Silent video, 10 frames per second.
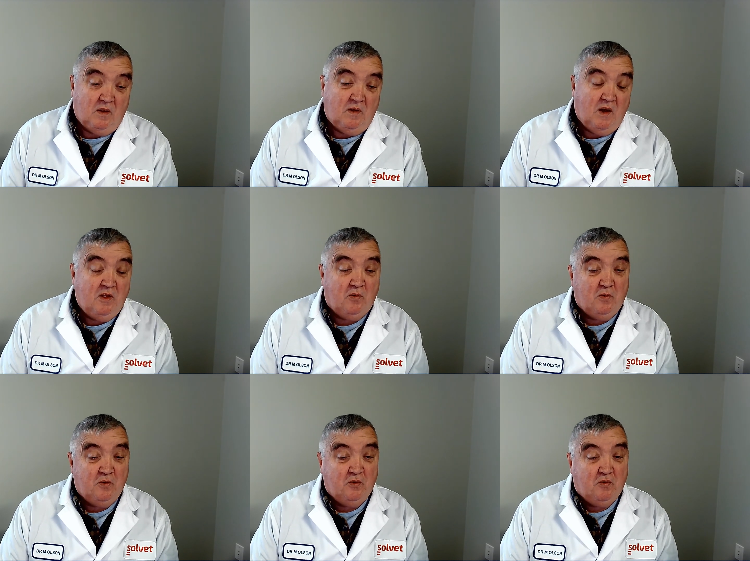The other
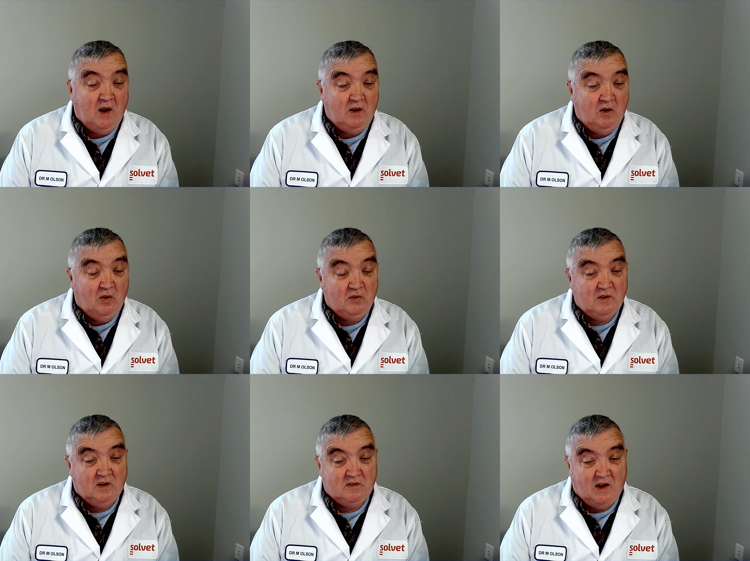great
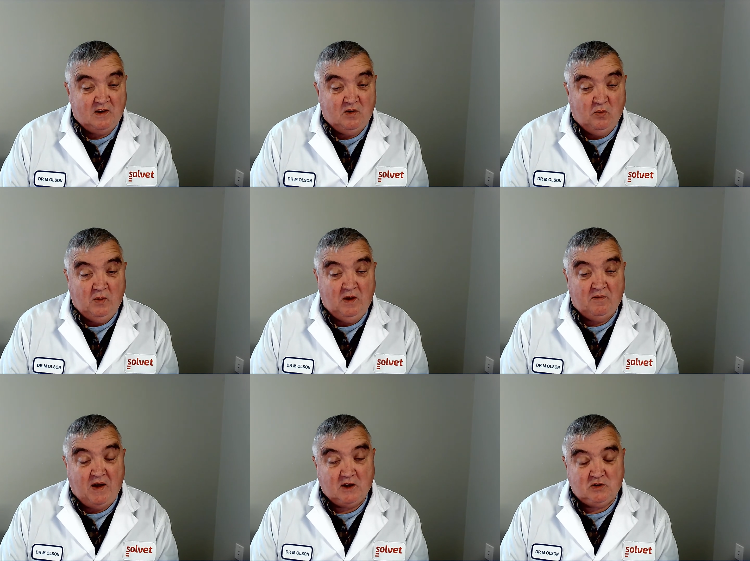news is that we
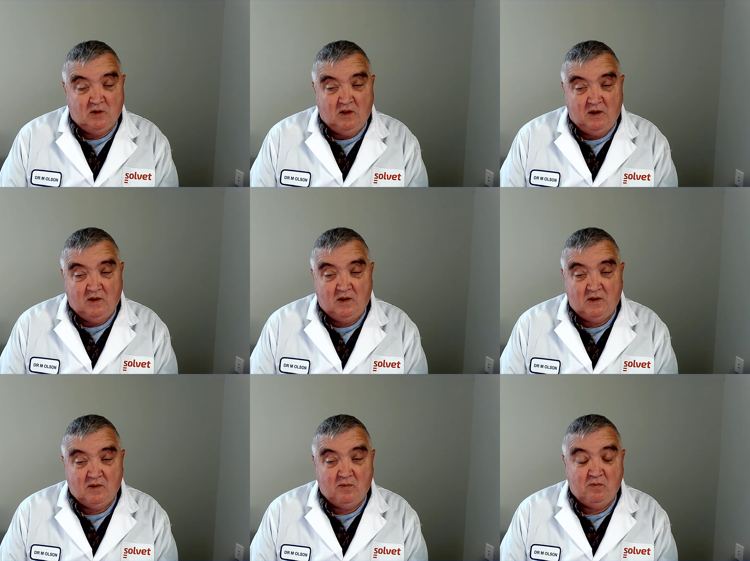have actually
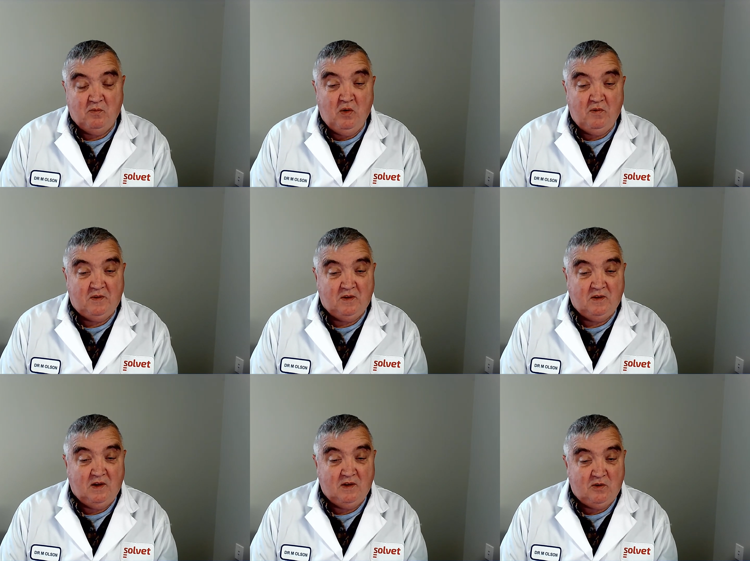moved
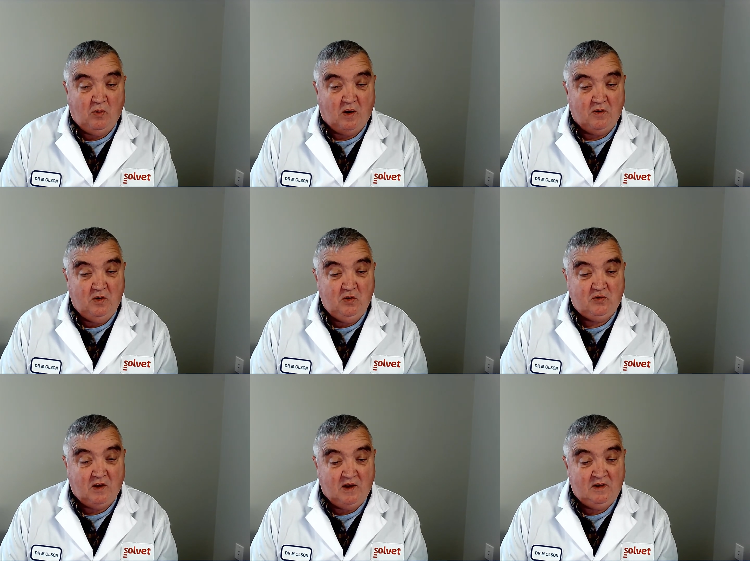into our new
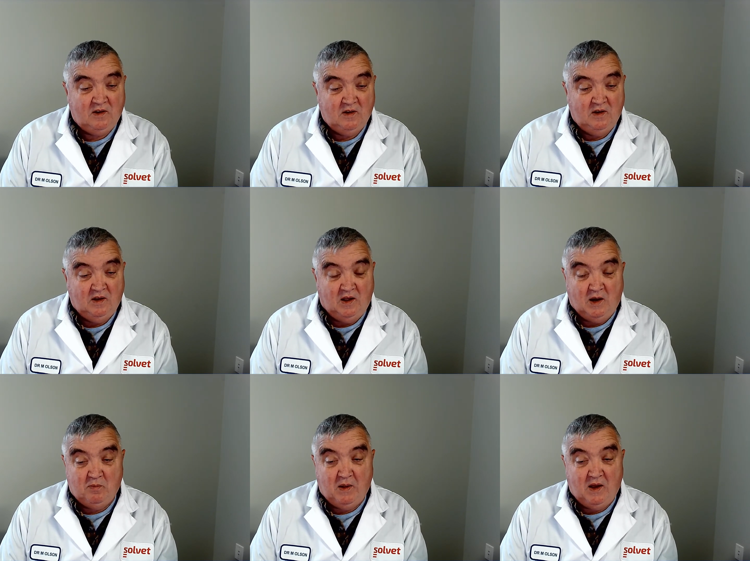site,
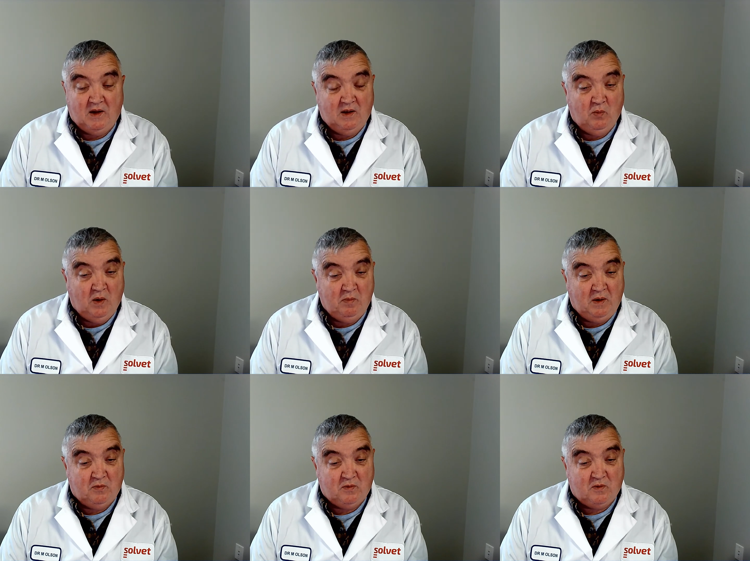and, be, and it will
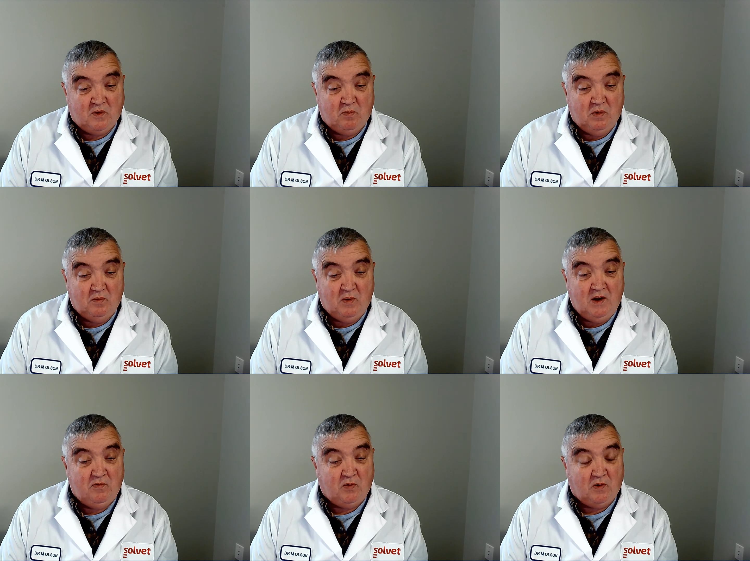be comp-
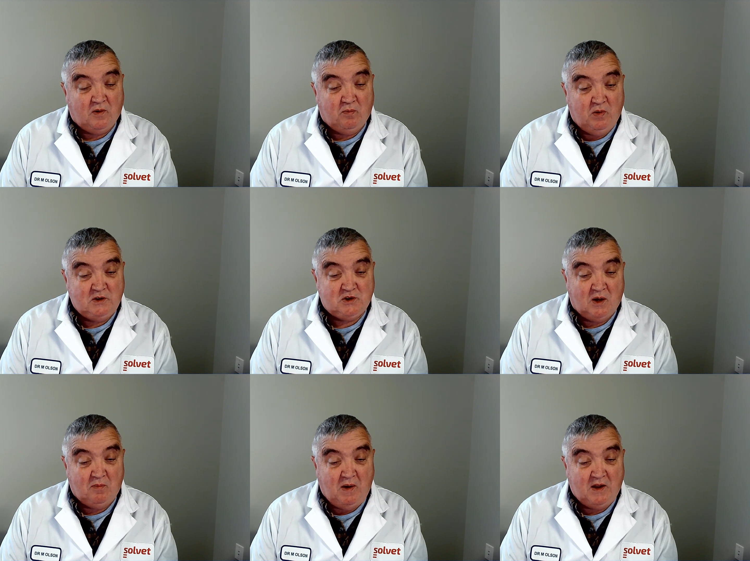ready for completion
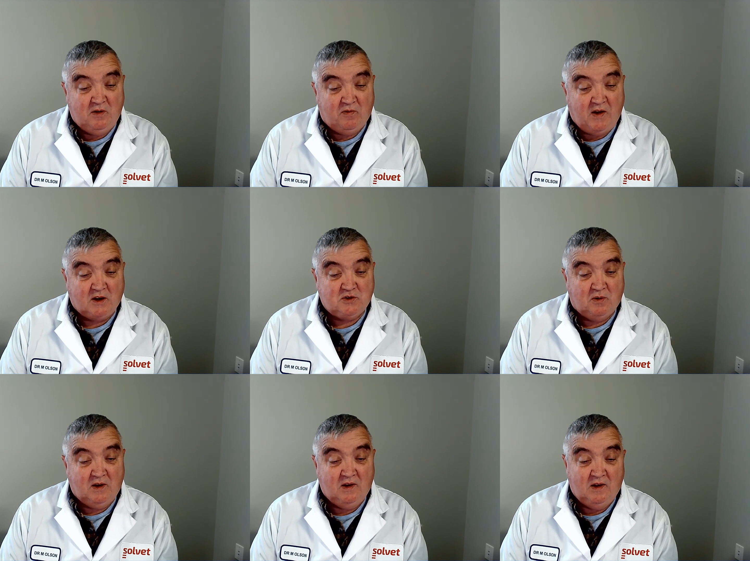and
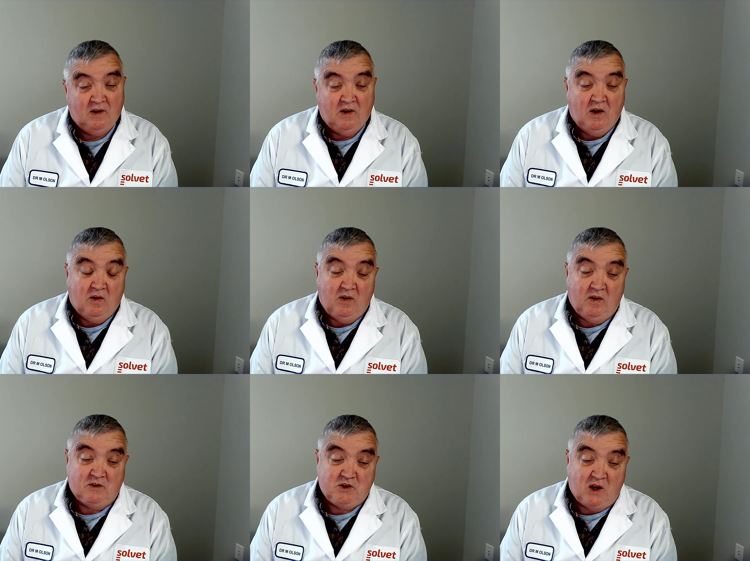manufacturing
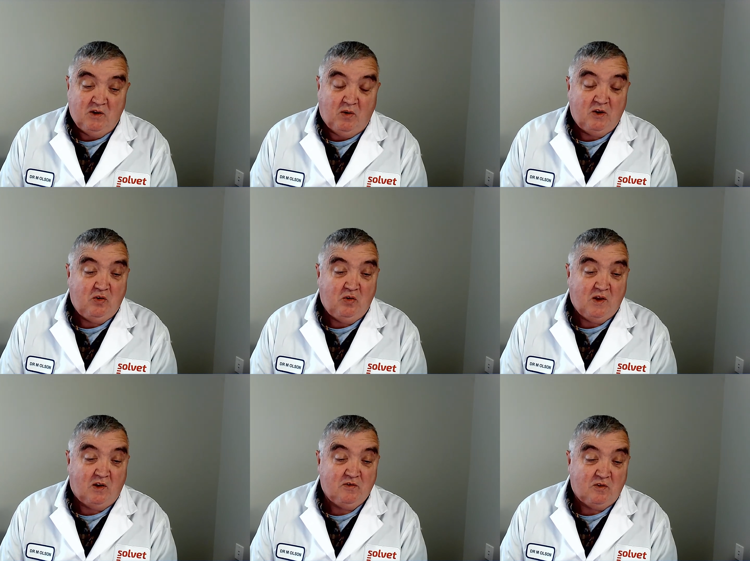in January
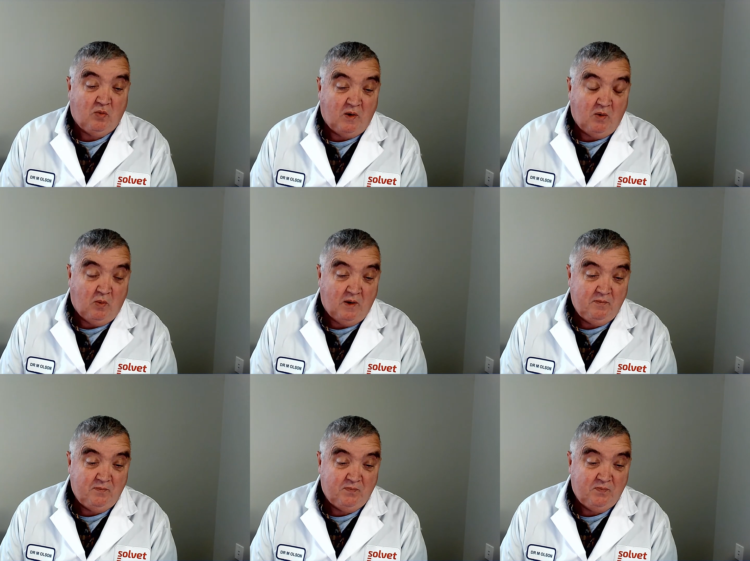2021.
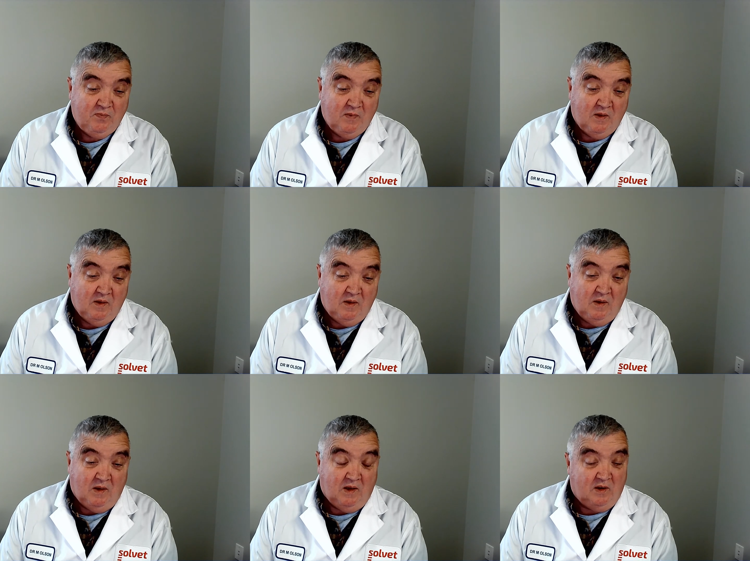
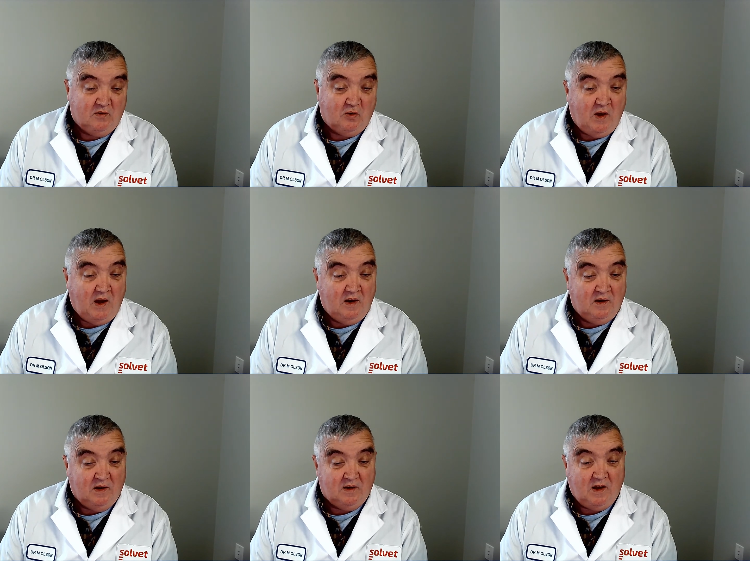It is
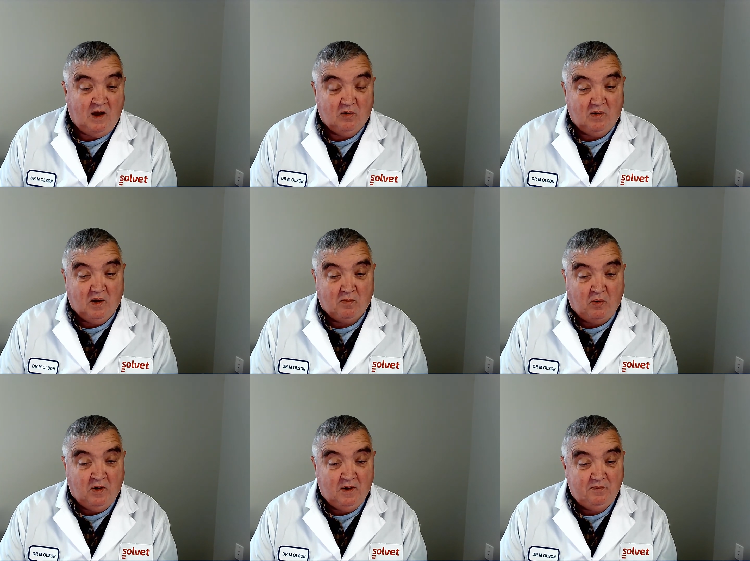located in Calgary,
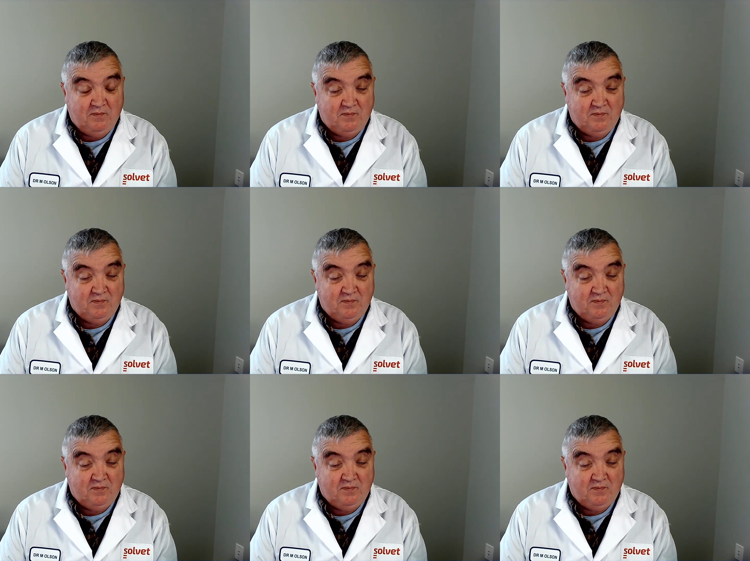Alberta,